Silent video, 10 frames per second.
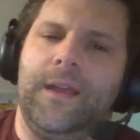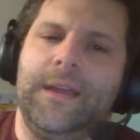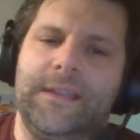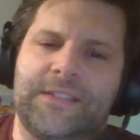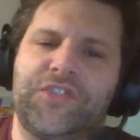
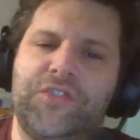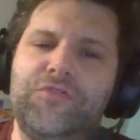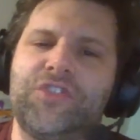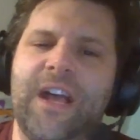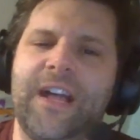It's 2
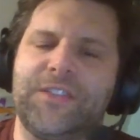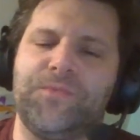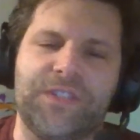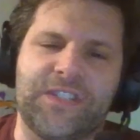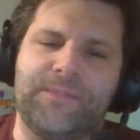shots
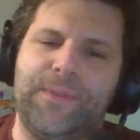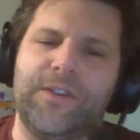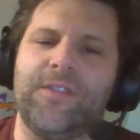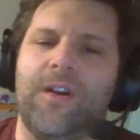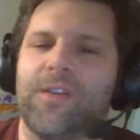with the spear are